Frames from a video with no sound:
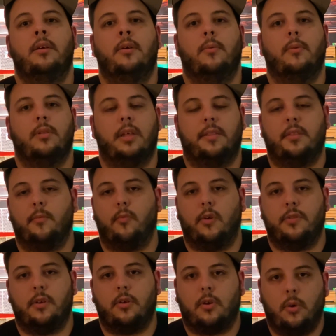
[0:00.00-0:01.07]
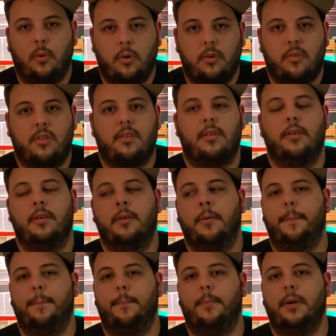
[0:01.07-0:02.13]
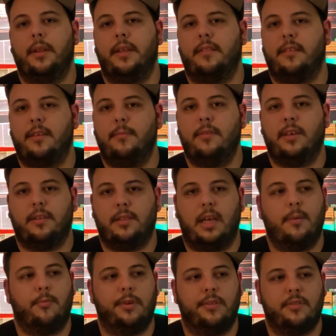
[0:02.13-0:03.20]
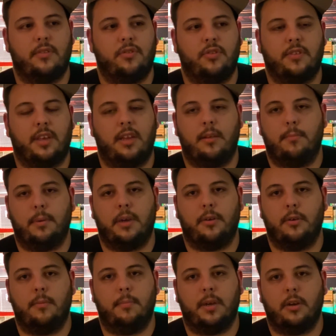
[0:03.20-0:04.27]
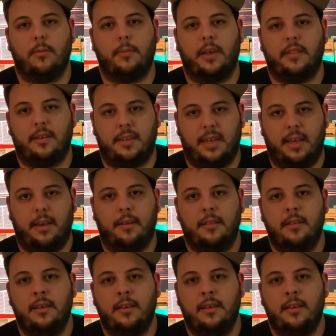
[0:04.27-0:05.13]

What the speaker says: We'll let them run their course. But it seems like Lab Wheels is just getting bigger and bigger by the day.